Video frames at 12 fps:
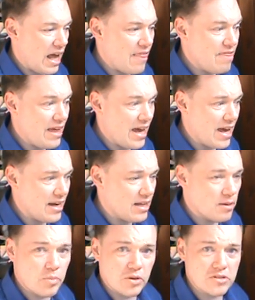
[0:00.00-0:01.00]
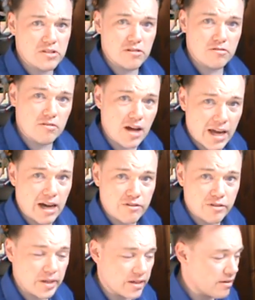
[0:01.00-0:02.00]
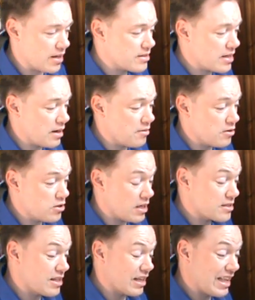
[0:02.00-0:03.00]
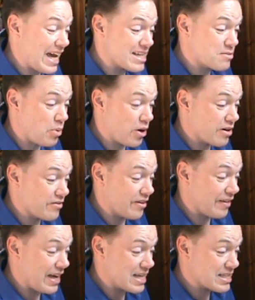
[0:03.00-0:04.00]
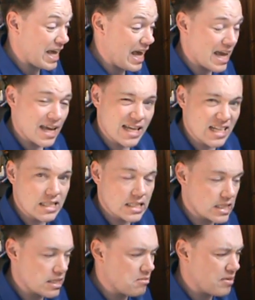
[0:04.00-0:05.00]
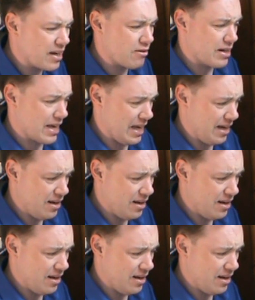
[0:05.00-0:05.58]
And then he pulls the rug out from under us and does the last part of the last A in C minor again.